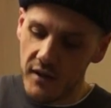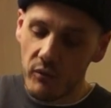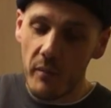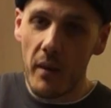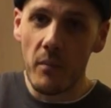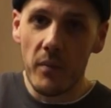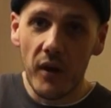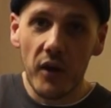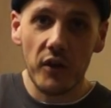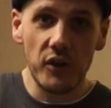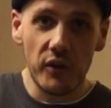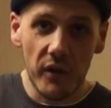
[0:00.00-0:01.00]
Remember,
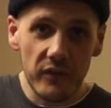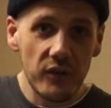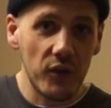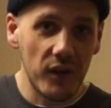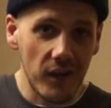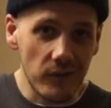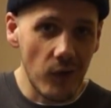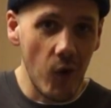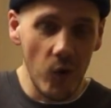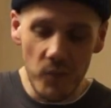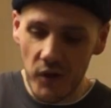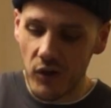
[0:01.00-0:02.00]
you are stuck at
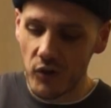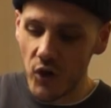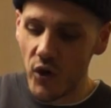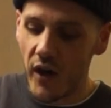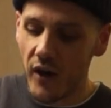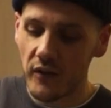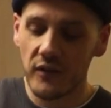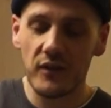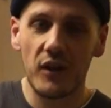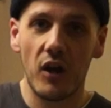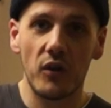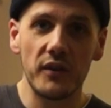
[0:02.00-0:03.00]
home, you can't go out, you
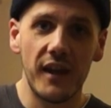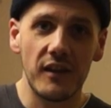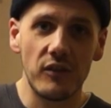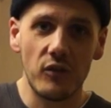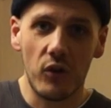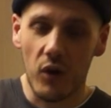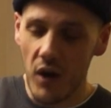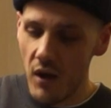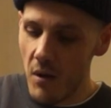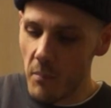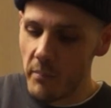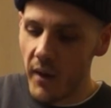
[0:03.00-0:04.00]
can't get your
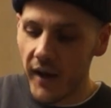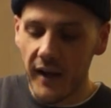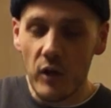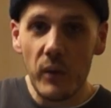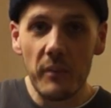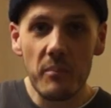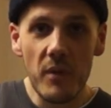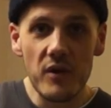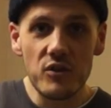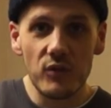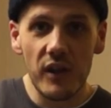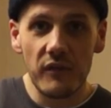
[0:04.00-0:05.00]
bar equipment,
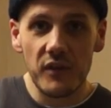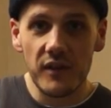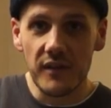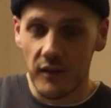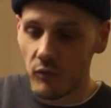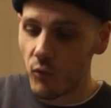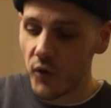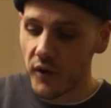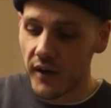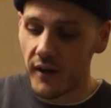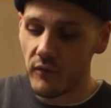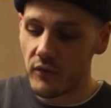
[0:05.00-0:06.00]
you left it at
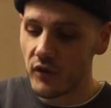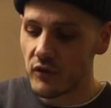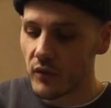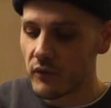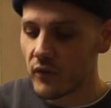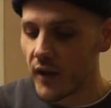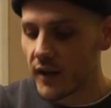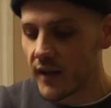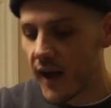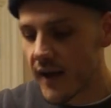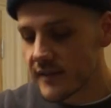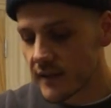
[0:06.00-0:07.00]
work, and I'm very sorry for that,
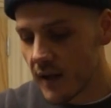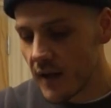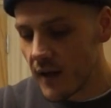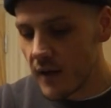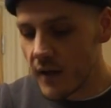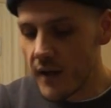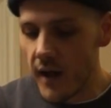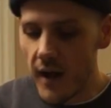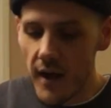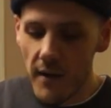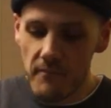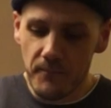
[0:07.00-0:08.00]
guys.
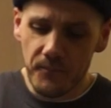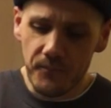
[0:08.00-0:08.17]
So